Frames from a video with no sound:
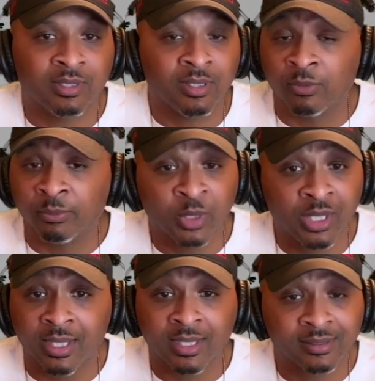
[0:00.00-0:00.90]

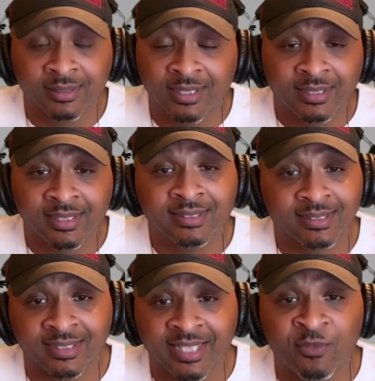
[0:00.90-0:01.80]
bruh,
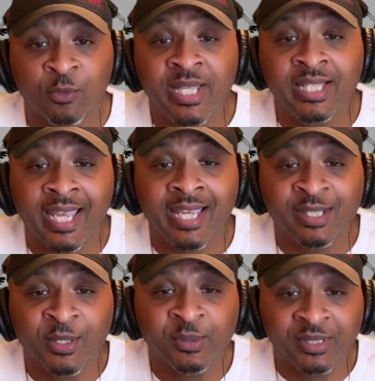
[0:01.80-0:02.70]
listen, if we can't
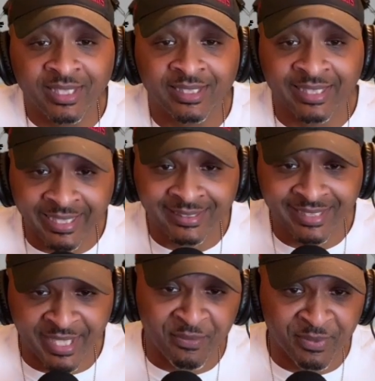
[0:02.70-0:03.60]
go get Nick
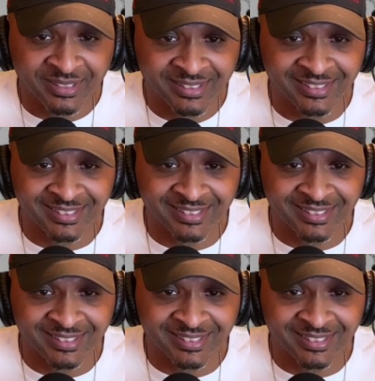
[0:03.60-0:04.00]
Saban,